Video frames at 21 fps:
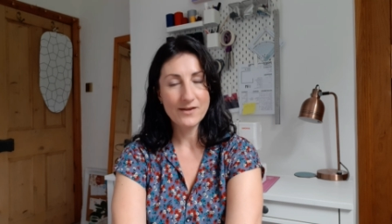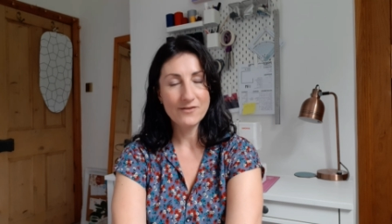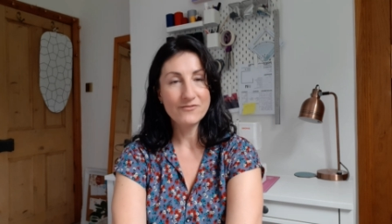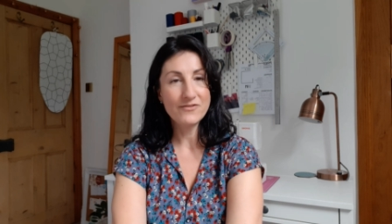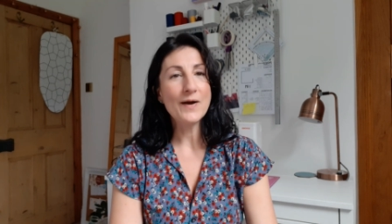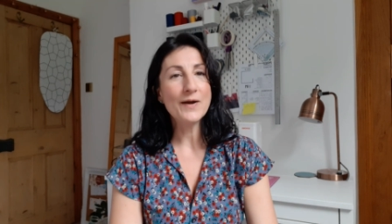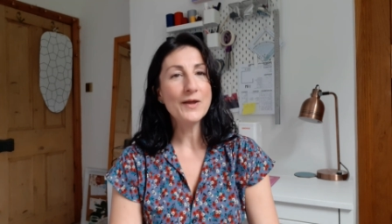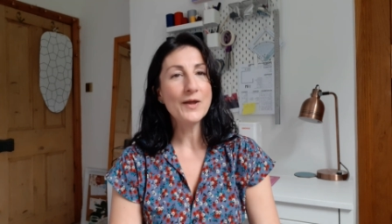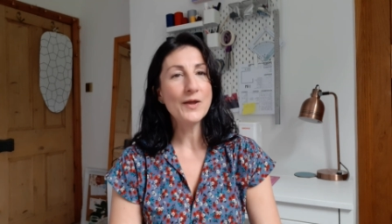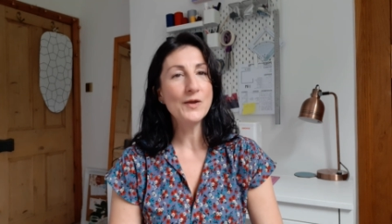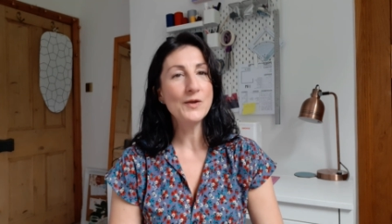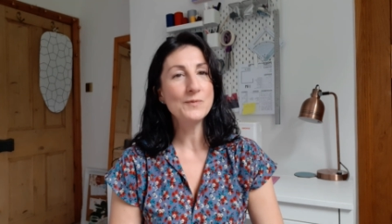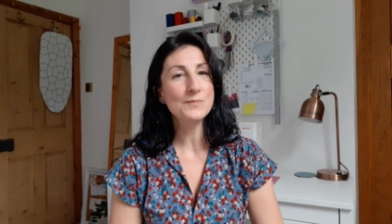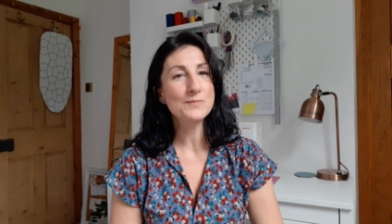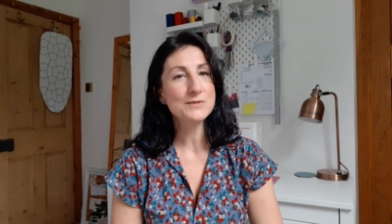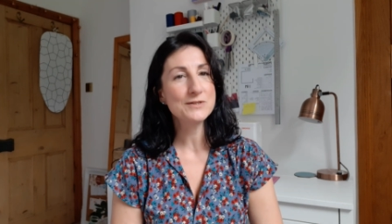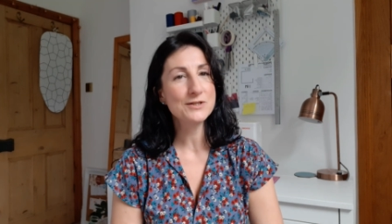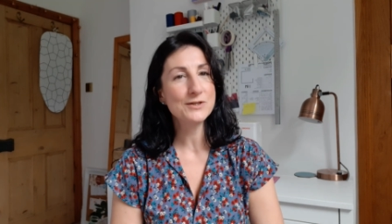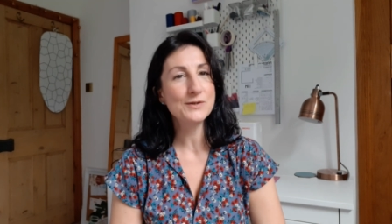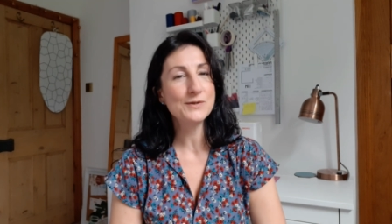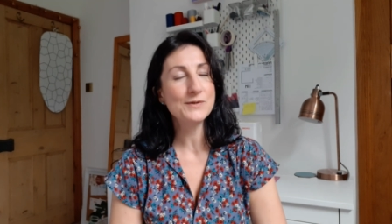I
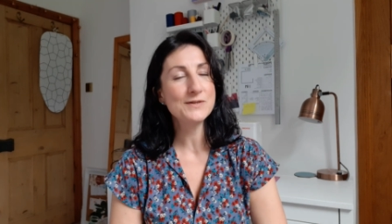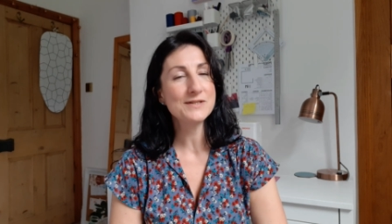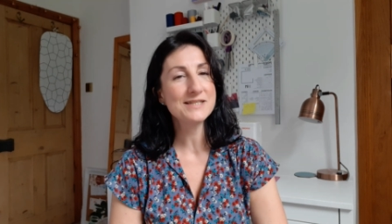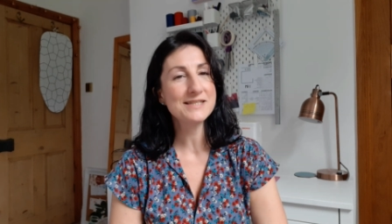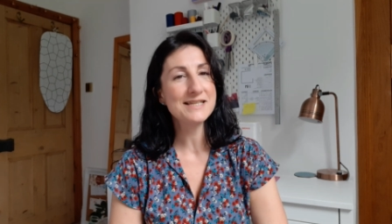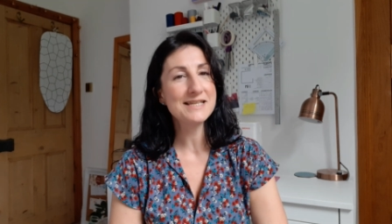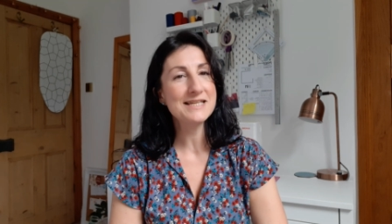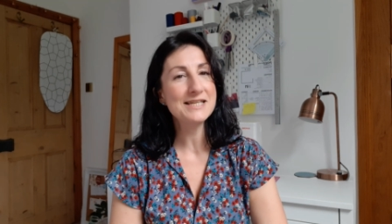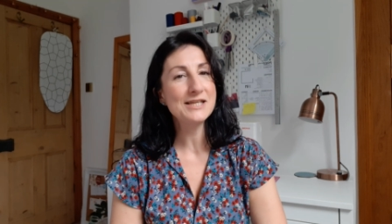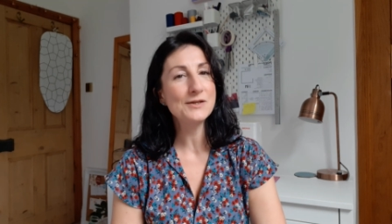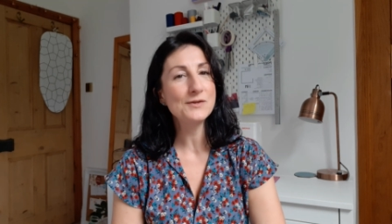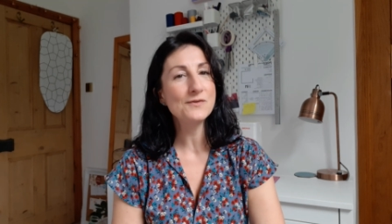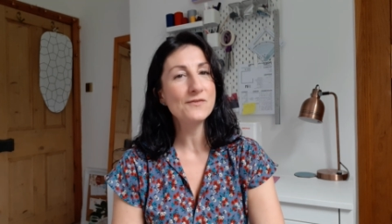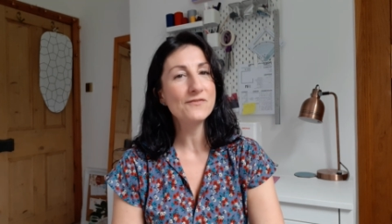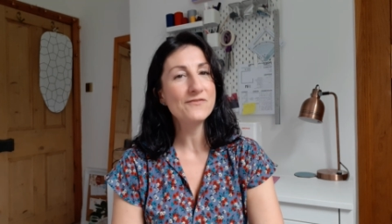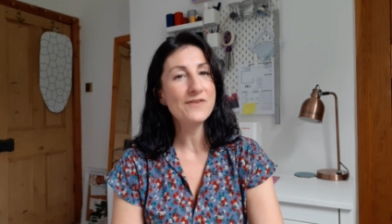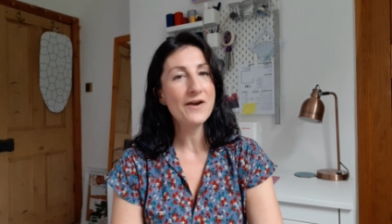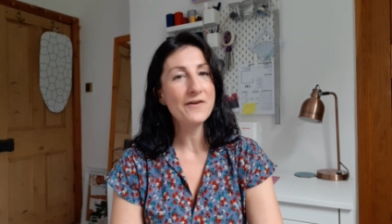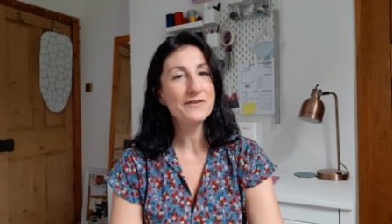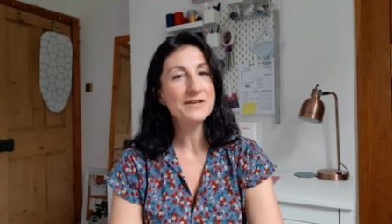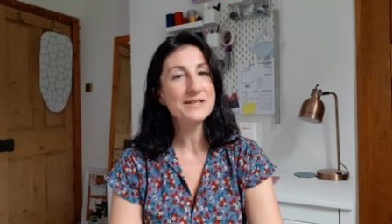hope to see you
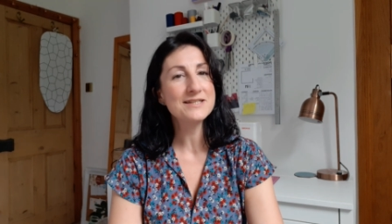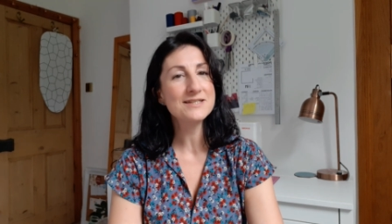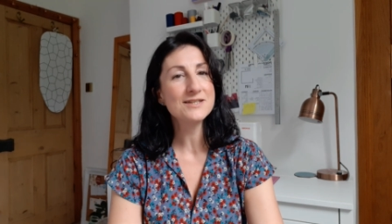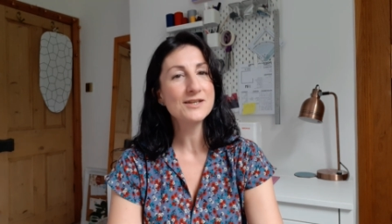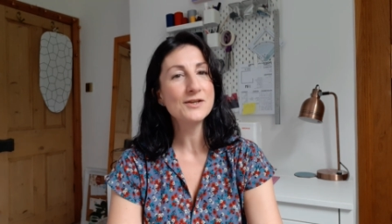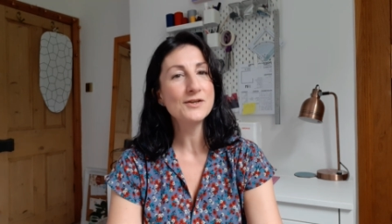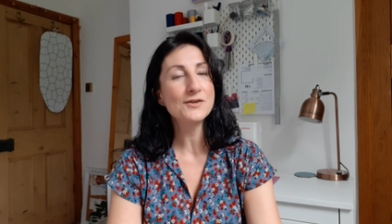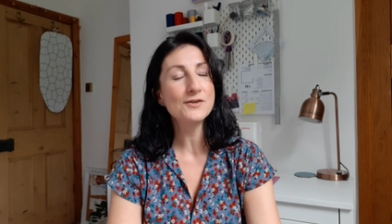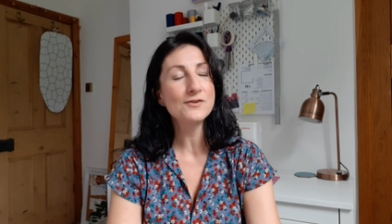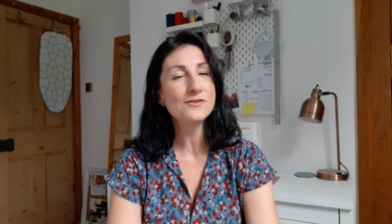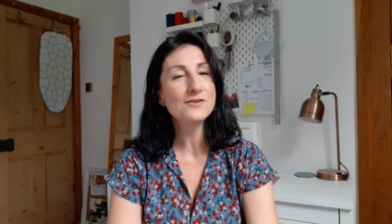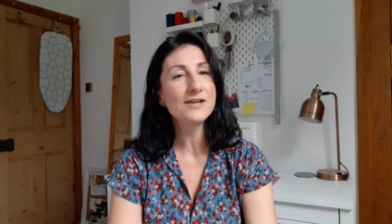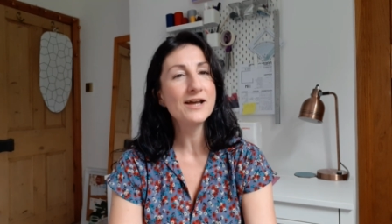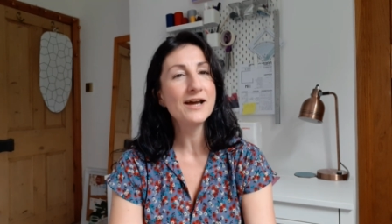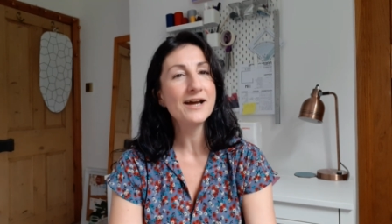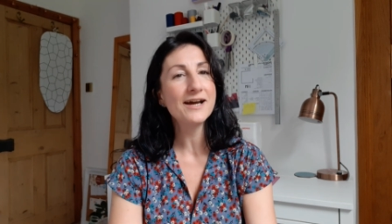very soon,